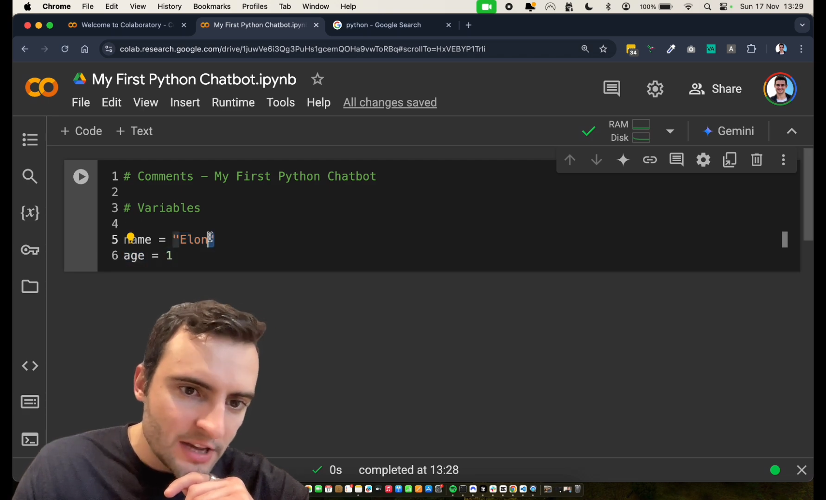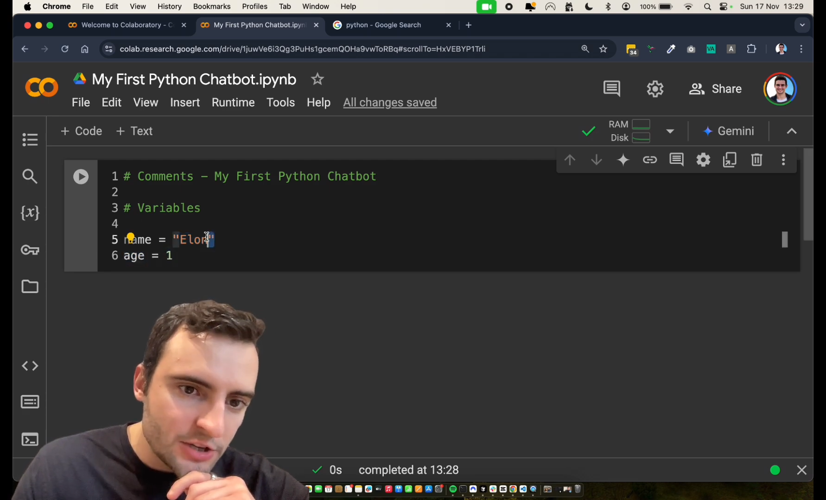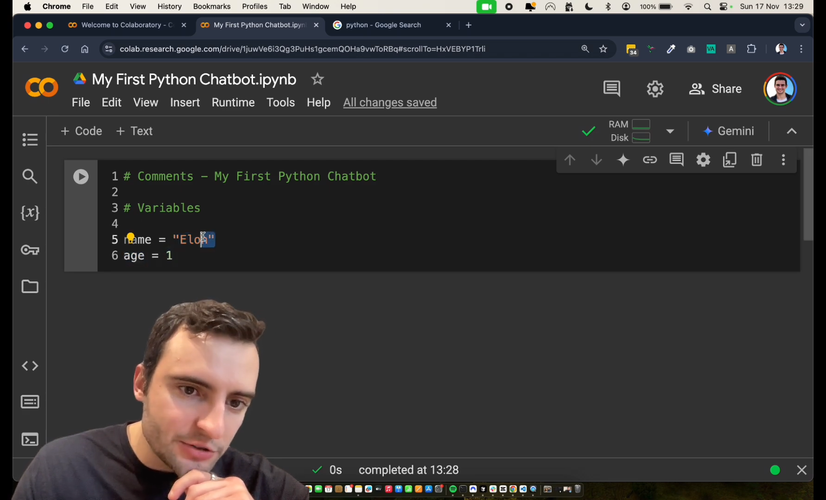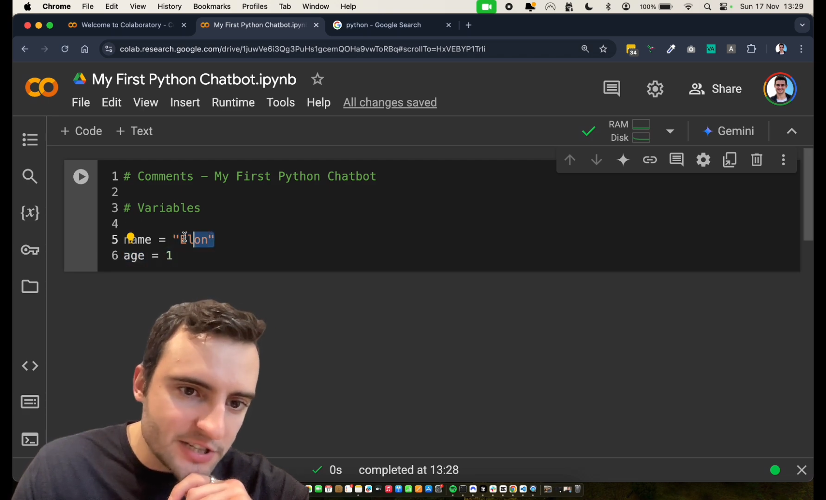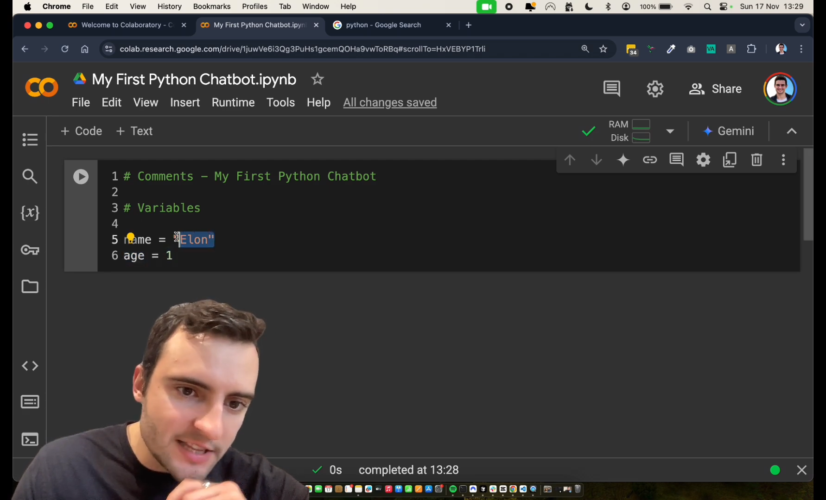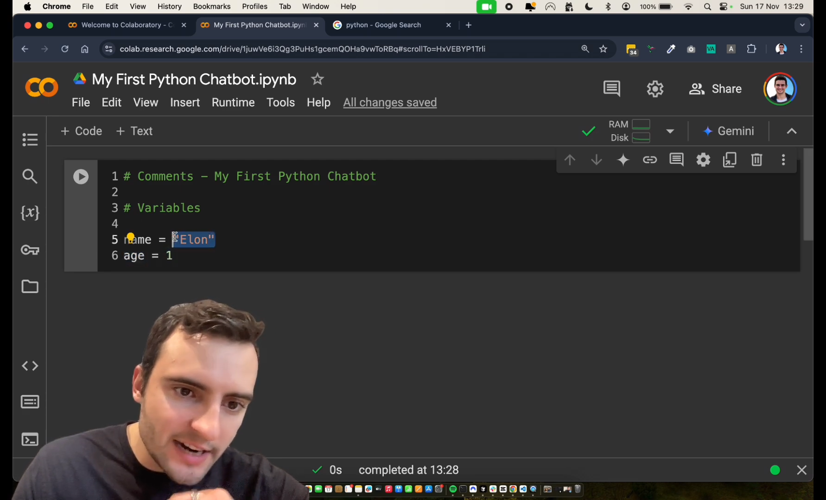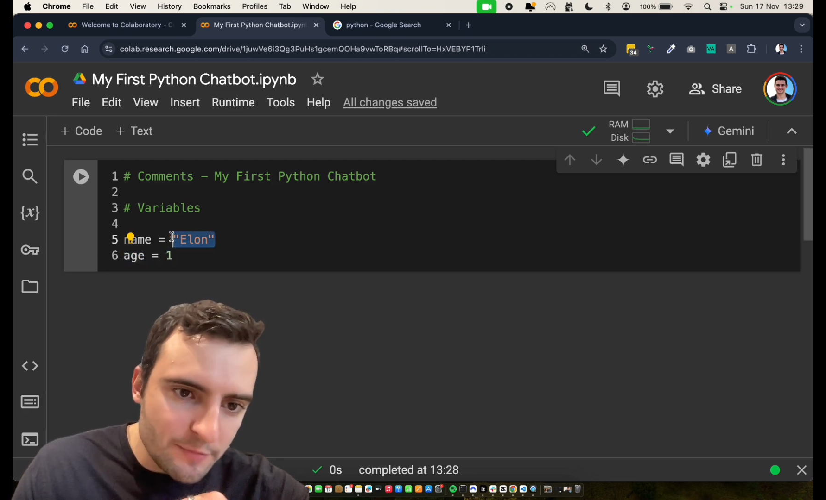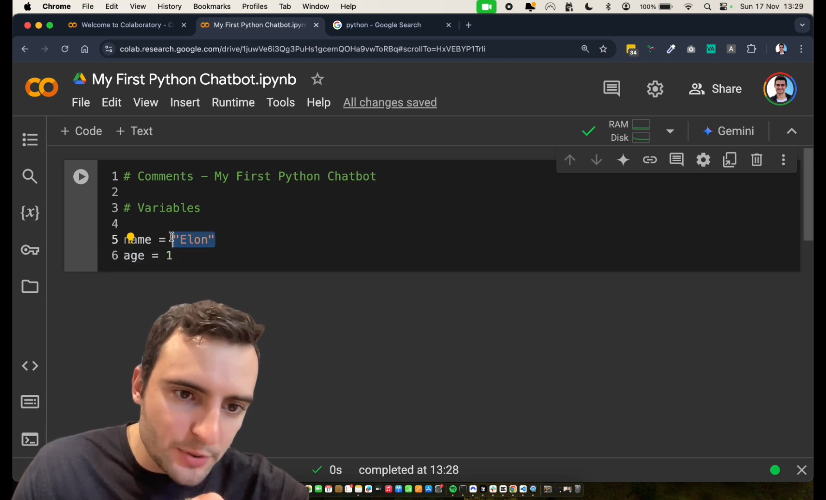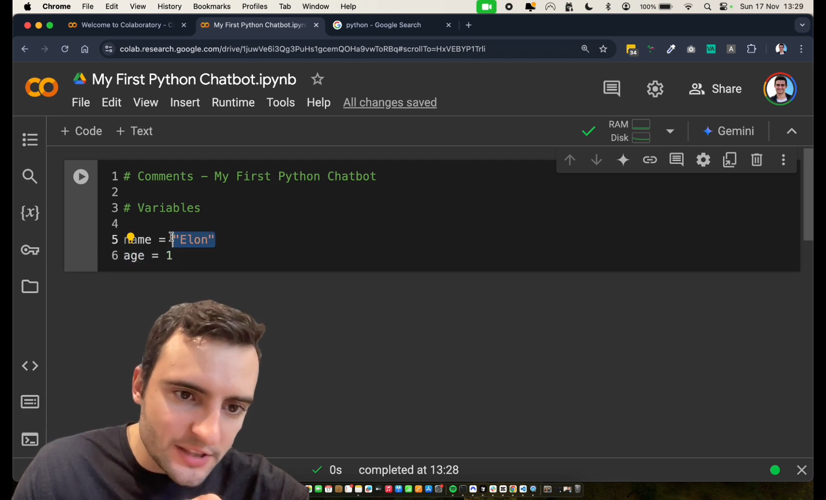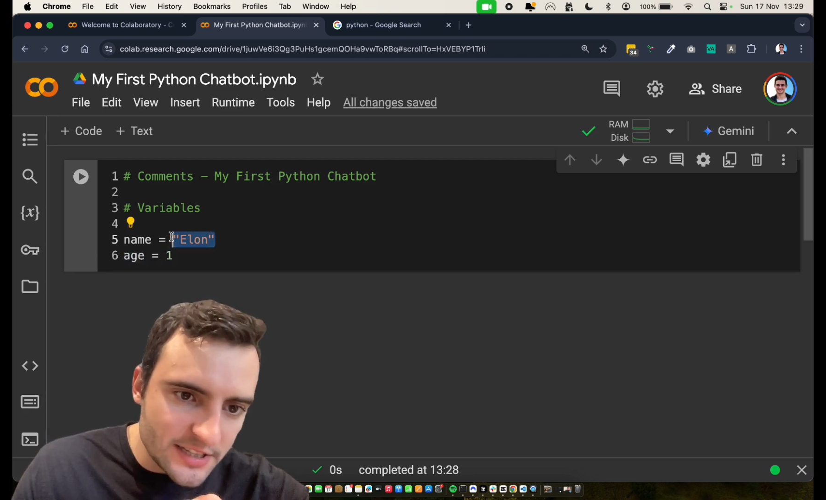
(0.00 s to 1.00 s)
You'll see that I
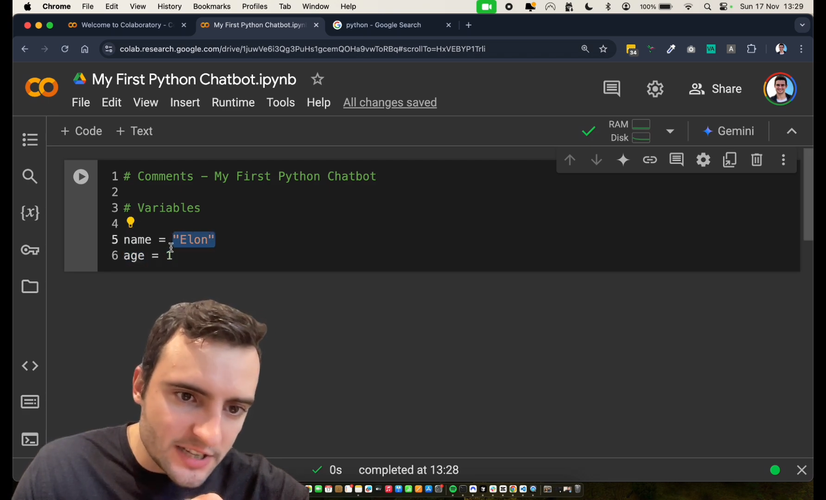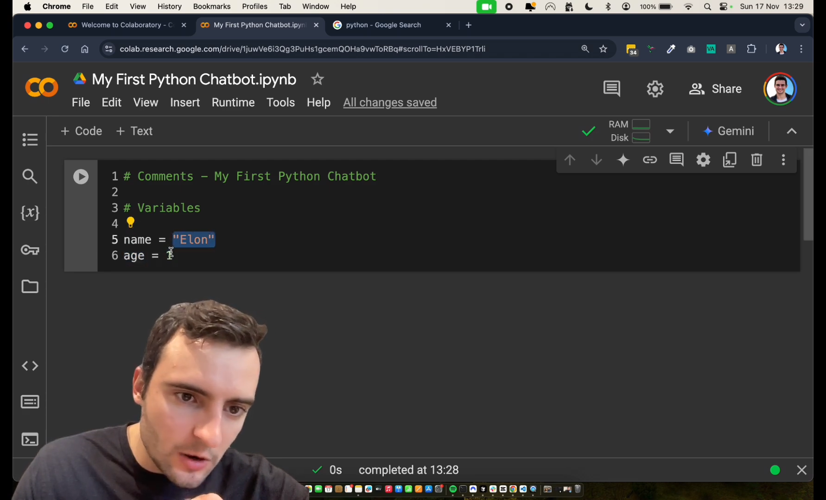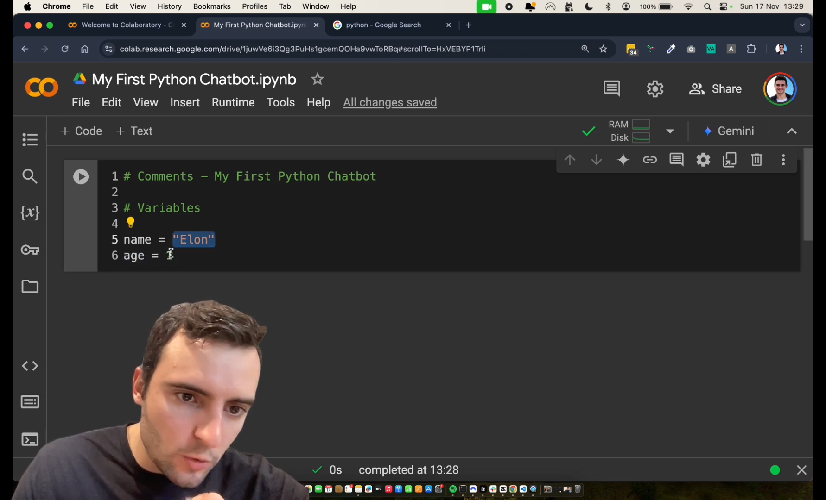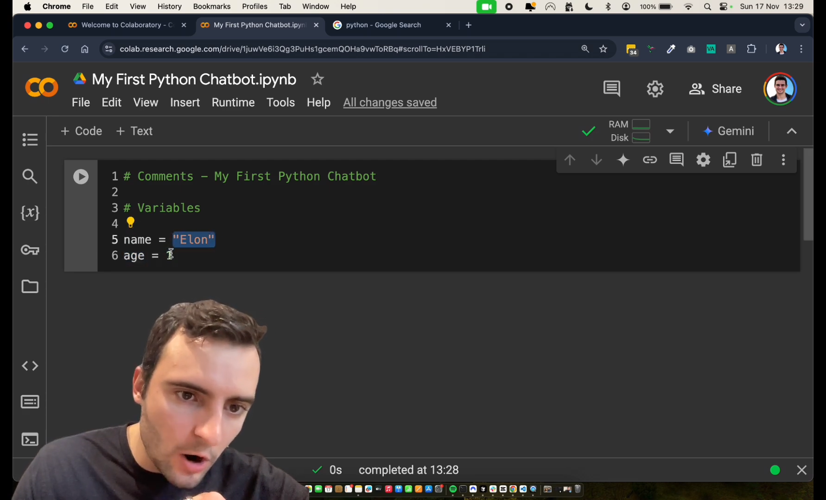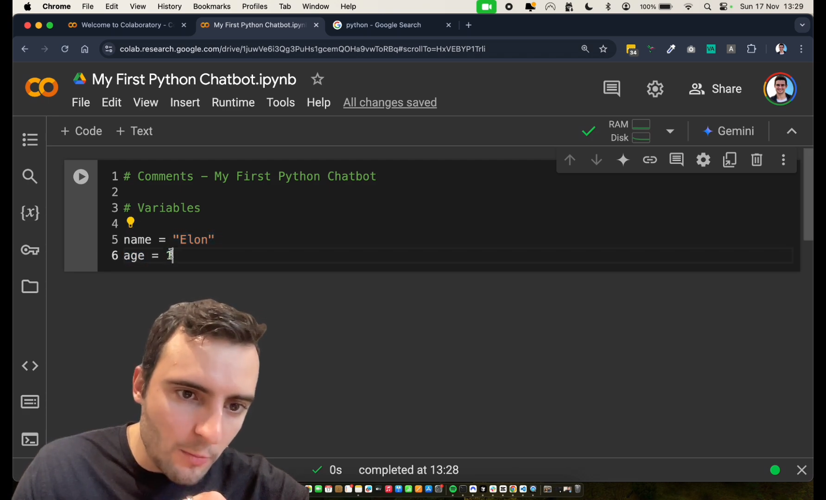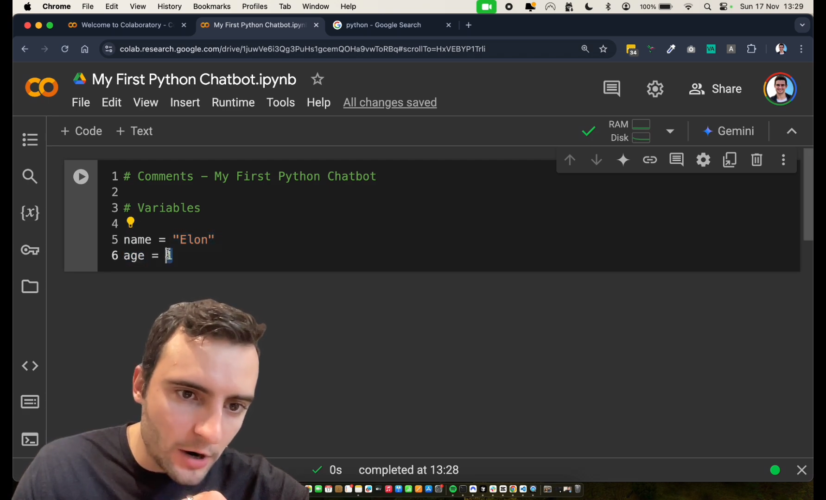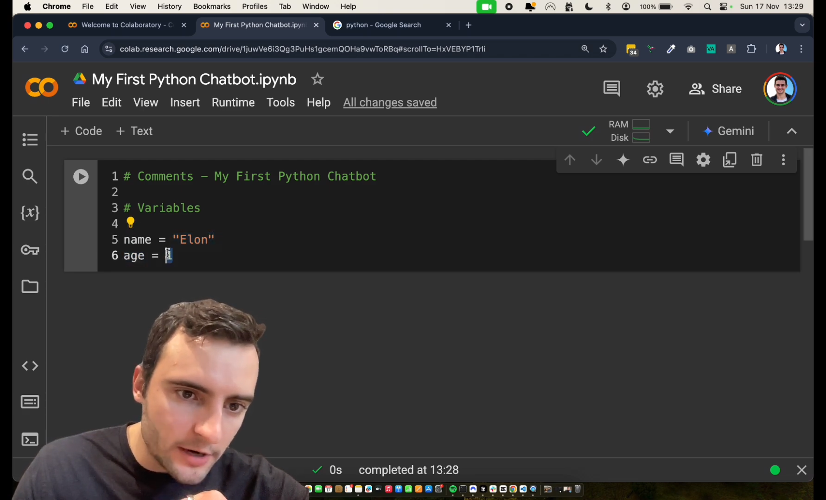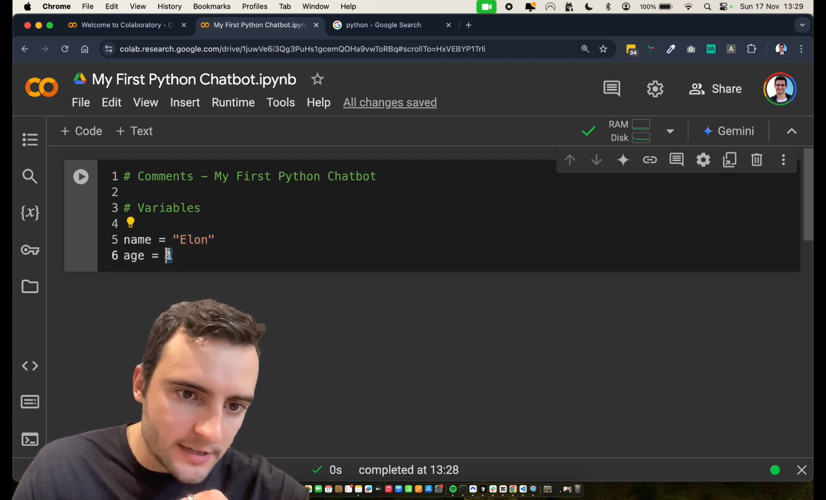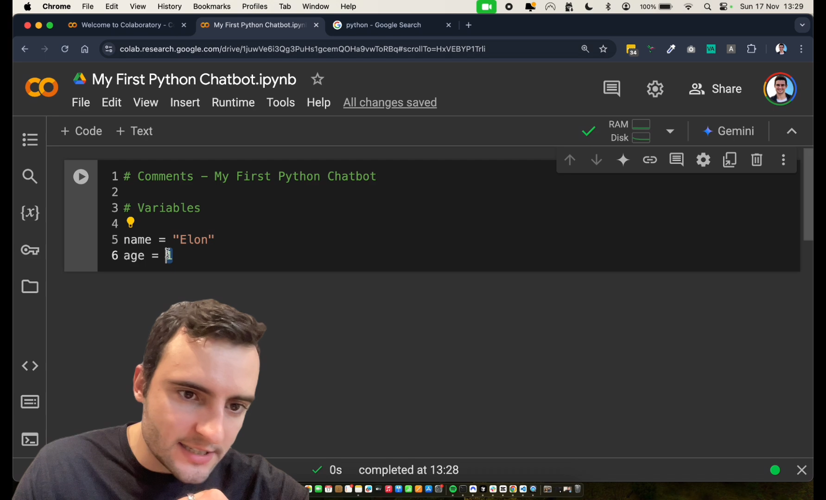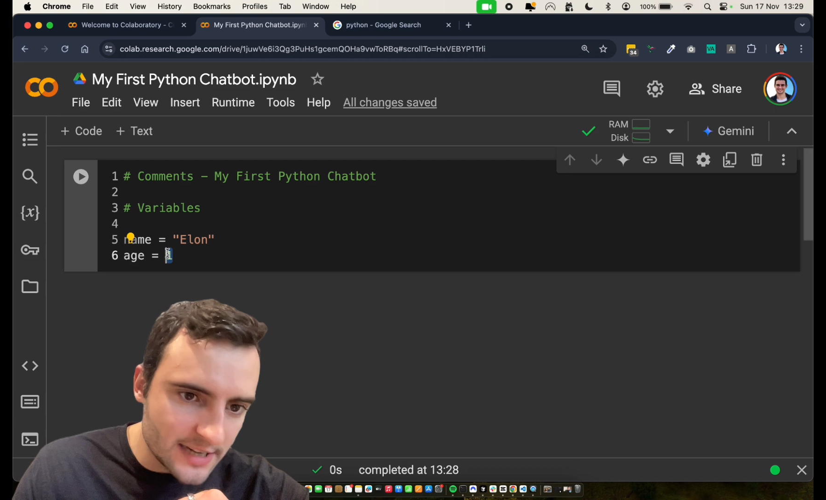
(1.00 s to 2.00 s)
put this in quote
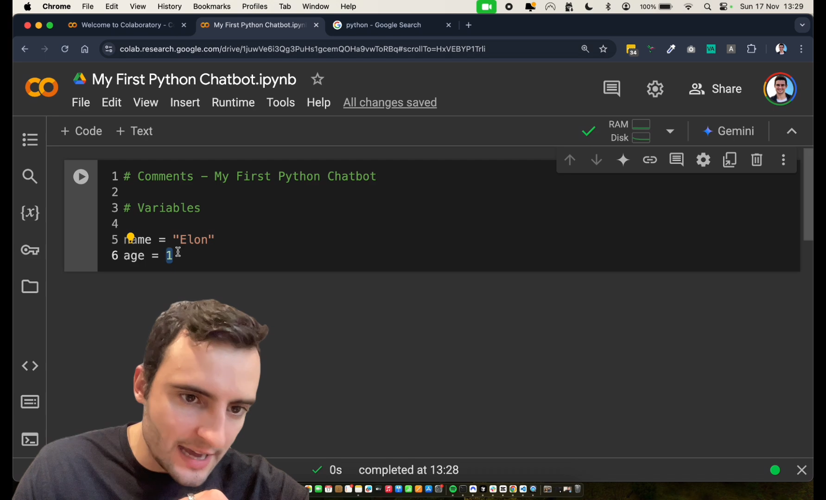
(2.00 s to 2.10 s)
marks